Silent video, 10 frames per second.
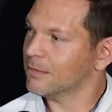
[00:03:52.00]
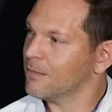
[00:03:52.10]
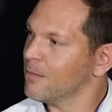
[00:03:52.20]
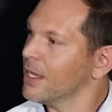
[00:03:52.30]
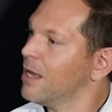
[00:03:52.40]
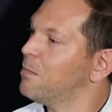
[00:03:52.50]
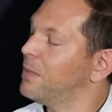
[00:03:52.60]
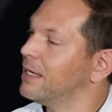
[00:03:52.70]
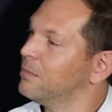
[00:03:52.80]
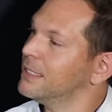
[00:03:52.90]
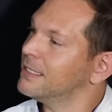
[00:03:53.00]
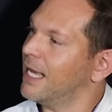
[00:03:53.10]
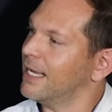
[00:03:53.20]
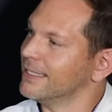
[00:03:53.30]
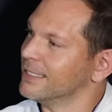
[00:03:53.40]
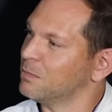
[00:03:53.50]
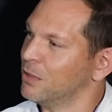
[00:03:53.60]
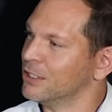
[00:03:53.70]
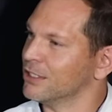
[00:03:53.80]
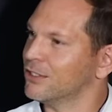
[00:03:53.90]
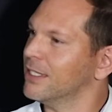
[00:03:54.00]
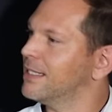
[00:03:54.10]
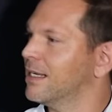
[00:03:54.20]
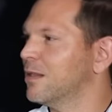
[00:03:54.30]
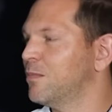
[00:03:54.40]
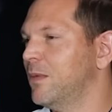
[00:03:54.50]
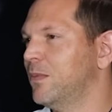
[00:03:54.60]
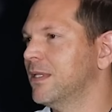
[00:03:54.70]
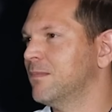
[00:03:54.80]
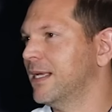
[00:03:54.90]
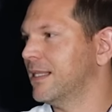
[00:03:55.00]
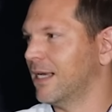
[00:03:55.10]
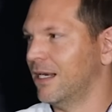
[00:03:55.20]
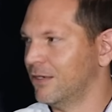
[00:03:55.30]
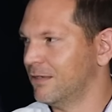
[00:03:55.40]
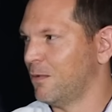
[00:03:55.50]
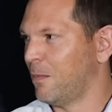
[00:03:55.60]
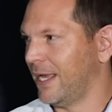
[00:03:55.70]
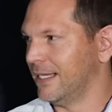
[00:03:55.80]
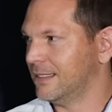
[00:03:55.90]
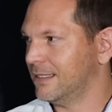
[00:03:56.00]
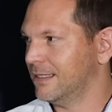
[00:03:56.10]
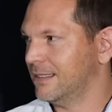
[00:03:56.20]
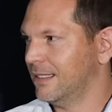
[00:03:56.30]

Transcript: Pigments and dispersions. So it's like the people that make the colorant for paint.